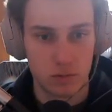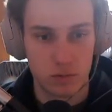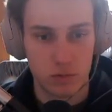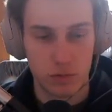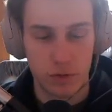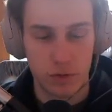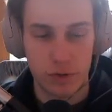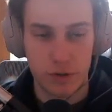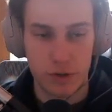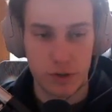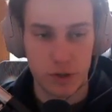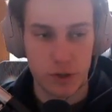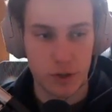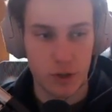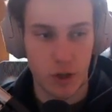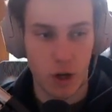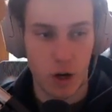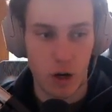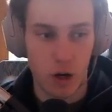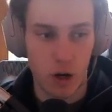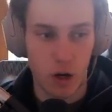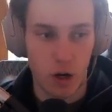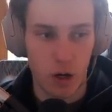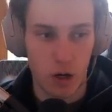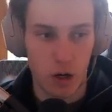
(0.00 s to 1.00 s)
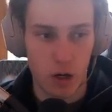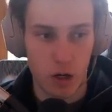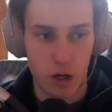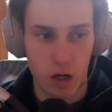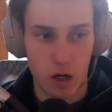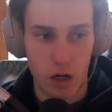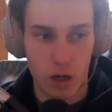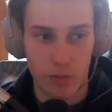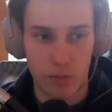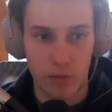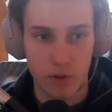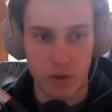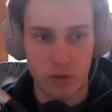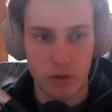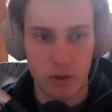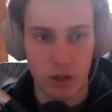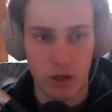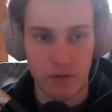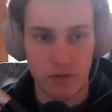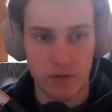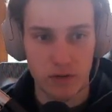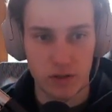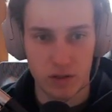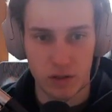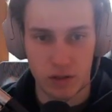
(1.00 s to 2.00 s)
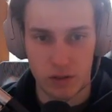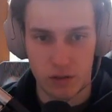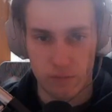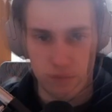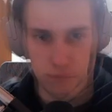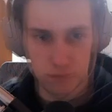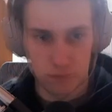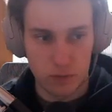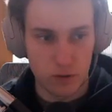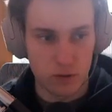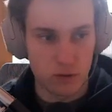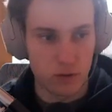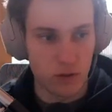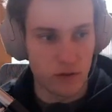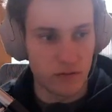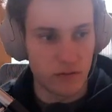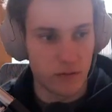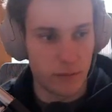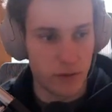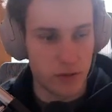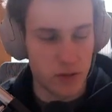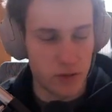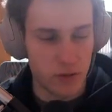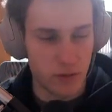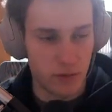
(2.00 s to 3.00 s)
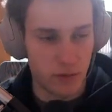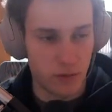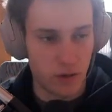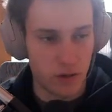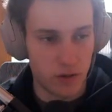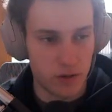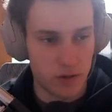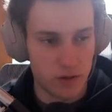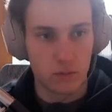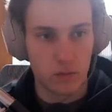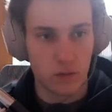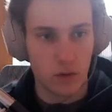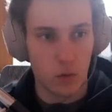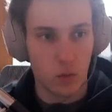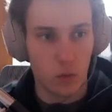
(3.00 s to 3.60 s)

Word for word: Sure. I'm gonna craft um I'll craft a bunch of bars.